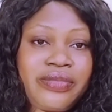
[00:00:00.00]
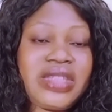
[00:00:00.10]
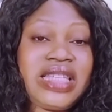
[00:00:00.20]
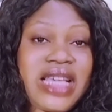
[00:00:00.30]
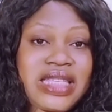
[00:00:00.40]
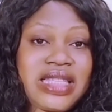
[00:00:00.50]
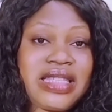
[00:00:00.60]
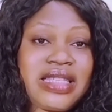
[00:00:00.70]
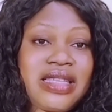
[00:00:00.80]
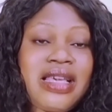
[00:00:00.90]

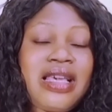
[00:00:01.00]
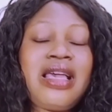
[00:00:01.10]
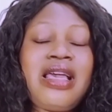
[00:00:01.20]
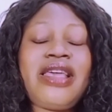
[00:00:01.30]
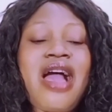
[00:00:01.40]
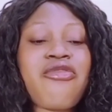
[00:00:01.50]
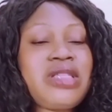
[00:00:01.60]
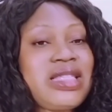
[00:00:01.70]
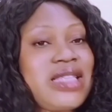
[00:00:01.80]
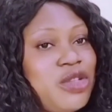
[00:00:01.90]
Yes, they
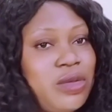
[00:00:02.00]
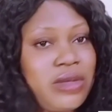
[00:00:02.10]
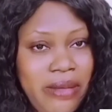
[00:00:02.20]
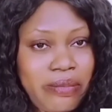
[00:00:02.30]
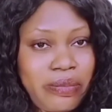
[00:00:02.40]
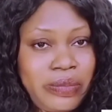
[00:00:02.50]
haven't settled them.